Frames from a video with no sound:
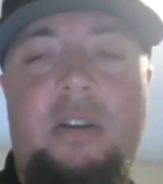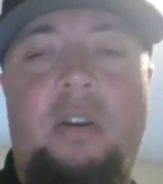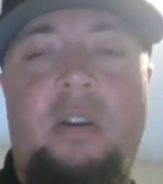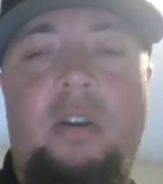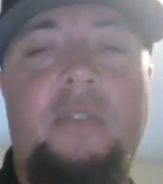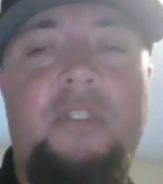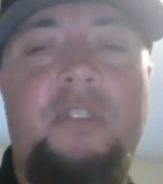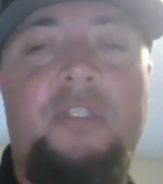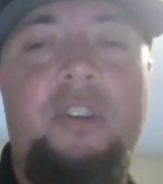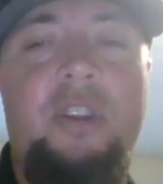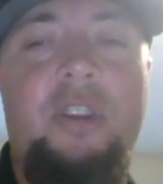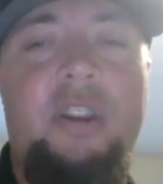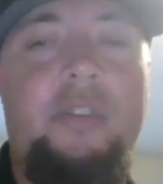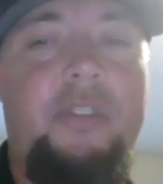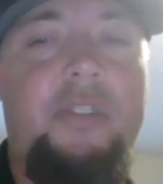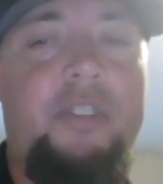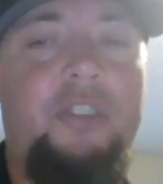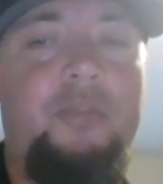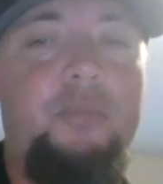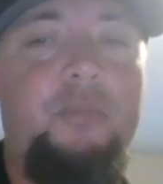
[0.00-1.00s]
all of a sudden
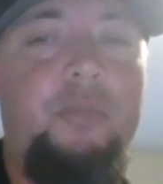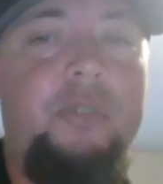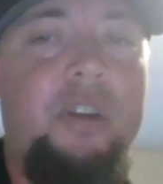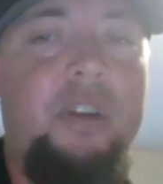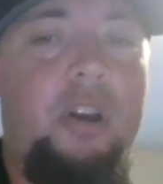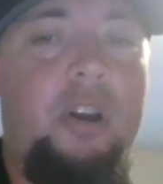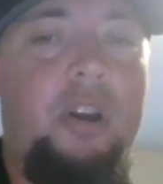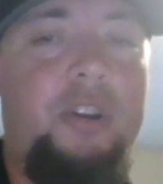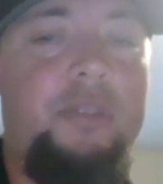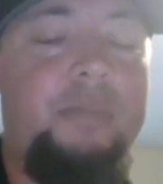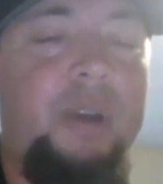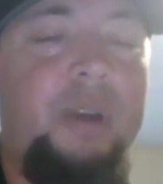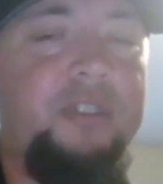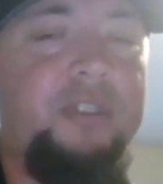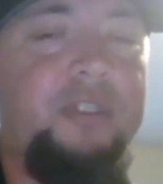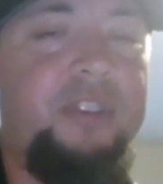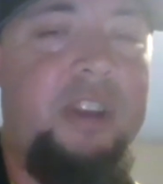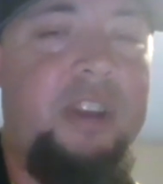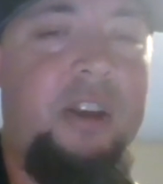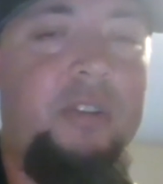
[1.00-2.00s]
everything's moving 100
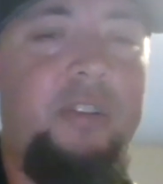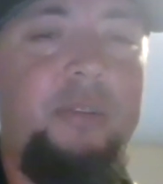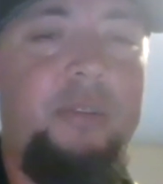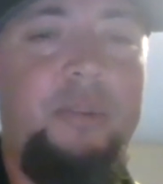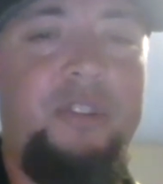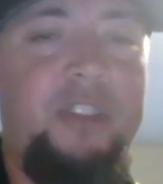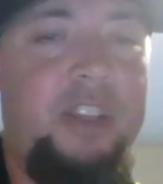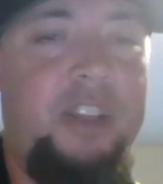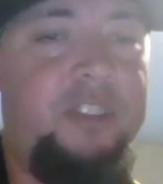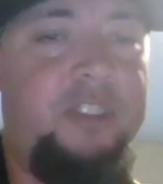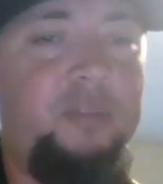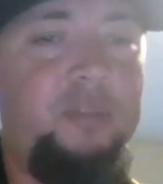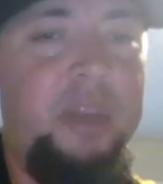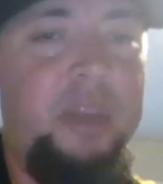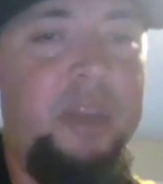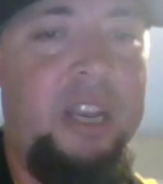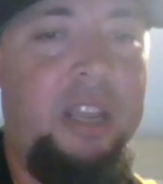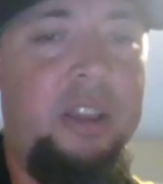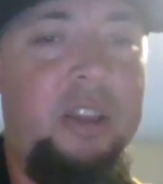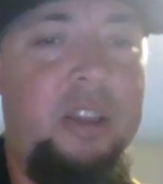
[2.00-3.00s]
miles an hour and everybody's head's
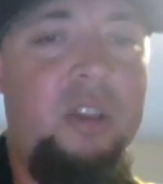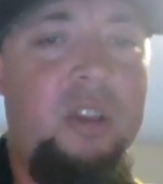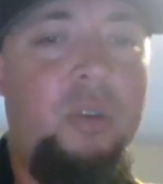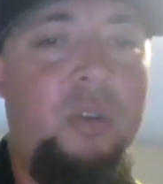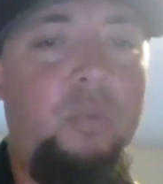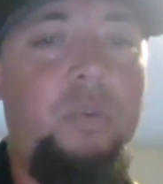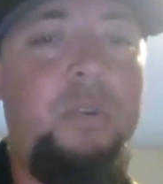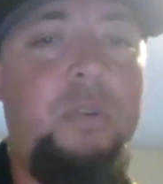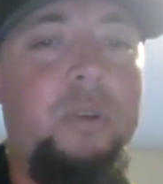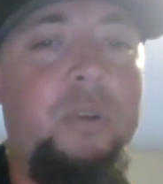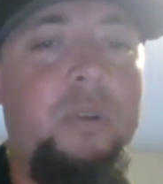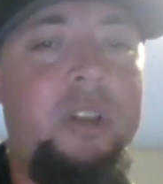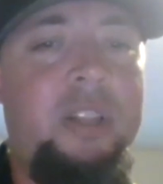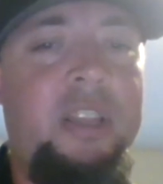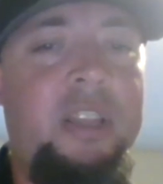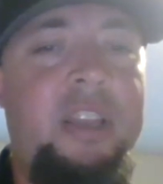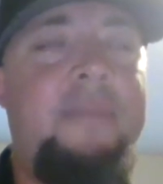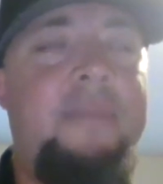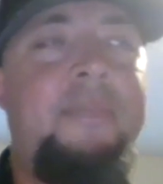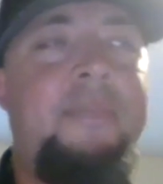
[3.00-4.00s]
spinning when
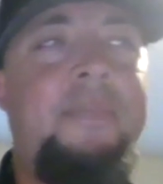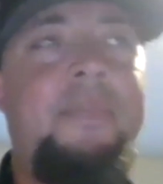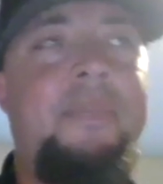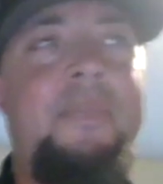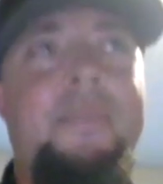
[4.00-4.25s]
really